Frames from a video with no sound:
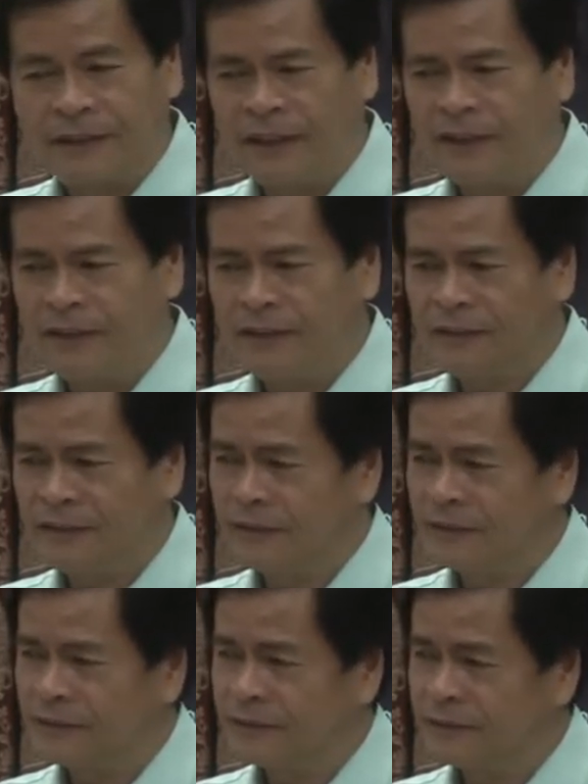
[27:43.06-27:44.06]
I
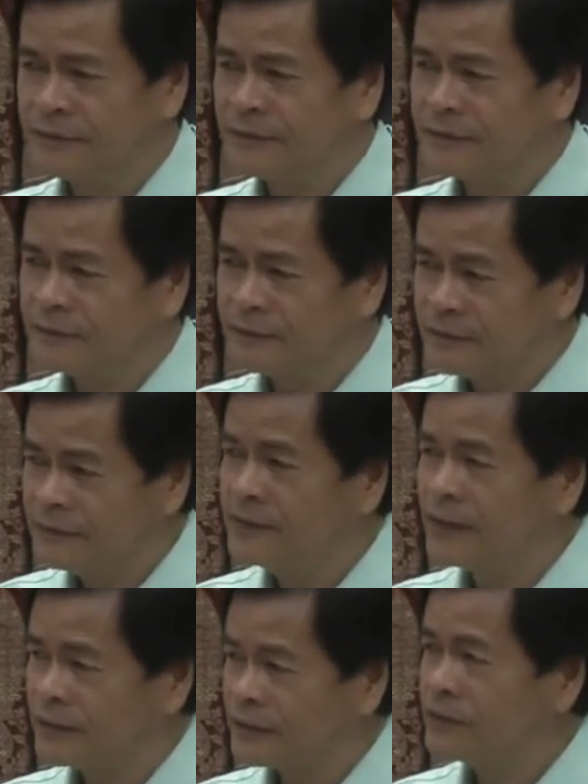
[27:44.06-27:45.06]

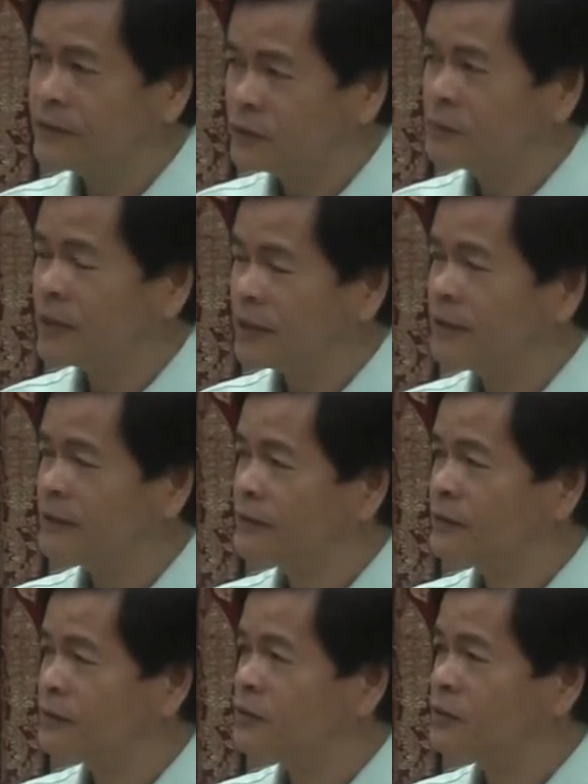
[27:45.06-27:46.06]
get into many
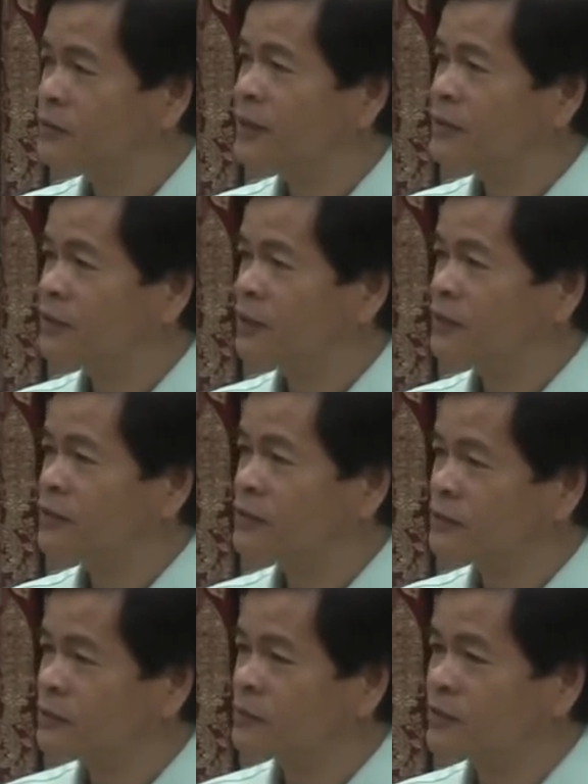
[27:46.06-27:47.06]
situations,
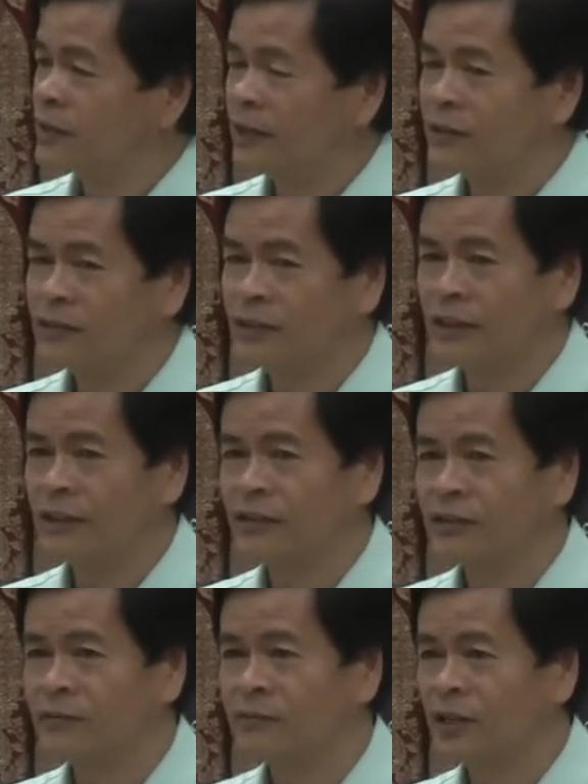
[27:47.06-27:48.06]
circumstances that are
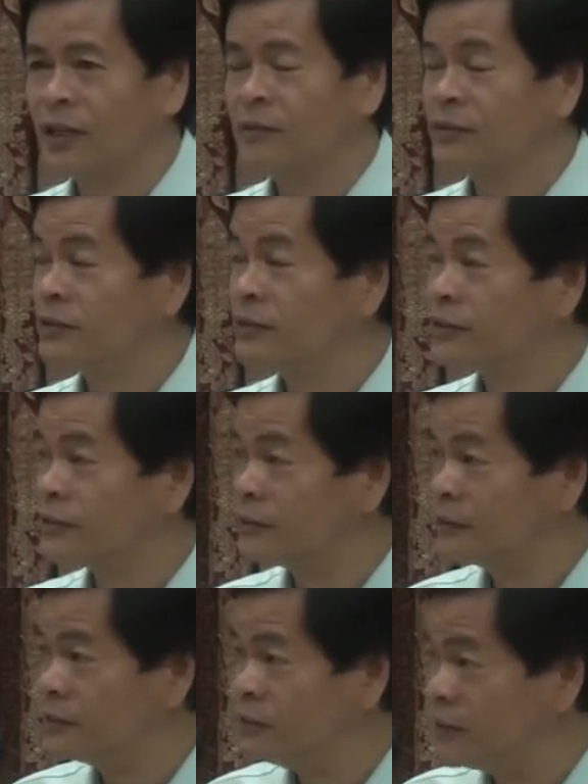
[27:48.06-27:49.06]
sometimes
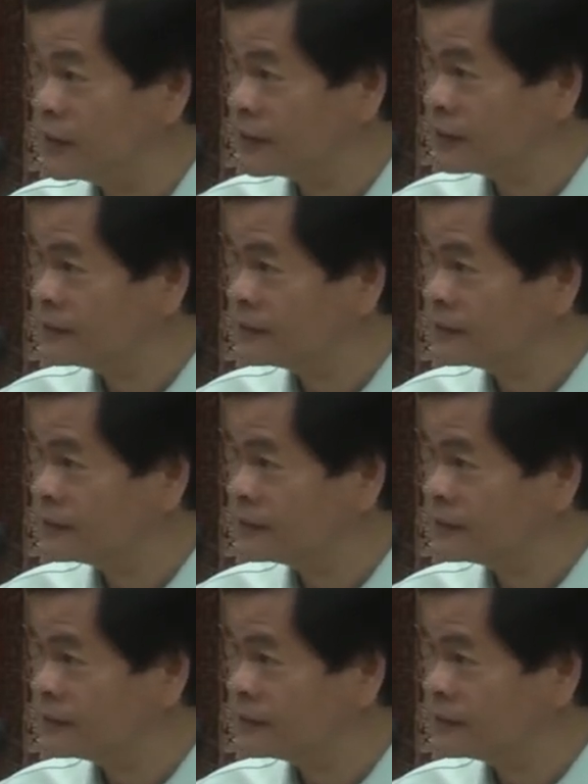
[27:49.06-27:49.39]
discouraging.